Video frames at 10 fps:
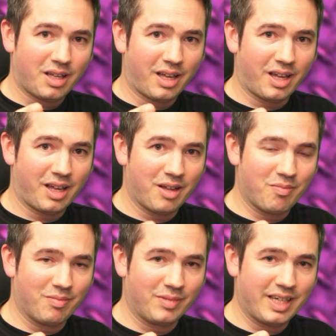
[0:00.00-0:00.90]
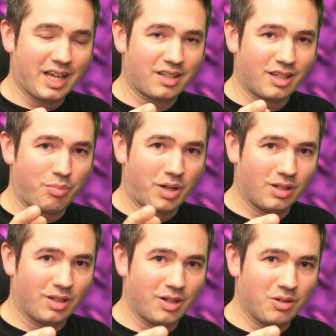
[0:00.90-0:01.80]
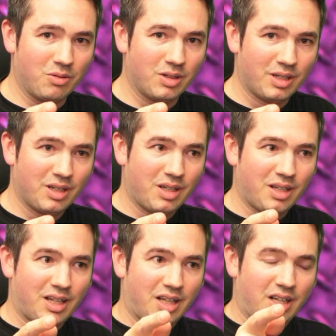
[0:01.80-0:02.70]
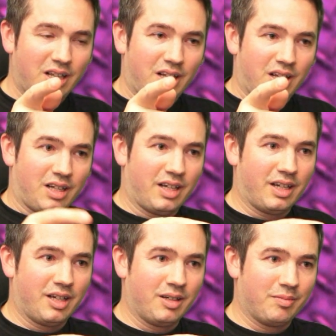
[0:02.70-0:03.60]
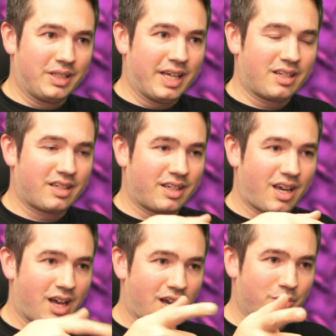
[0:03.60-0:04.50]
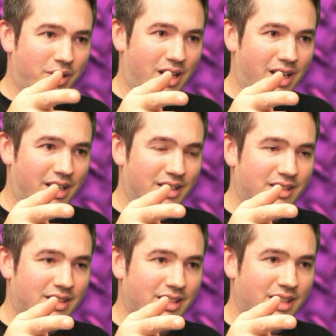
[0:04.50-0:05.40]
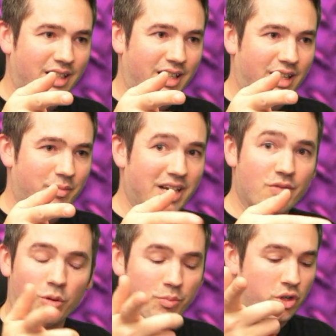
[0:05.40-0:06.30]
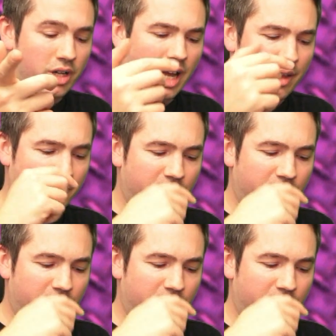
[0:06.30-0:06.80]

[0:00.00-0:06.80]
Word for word: um, yes Apollo but um, yes, Carbide, um, an eruption. I,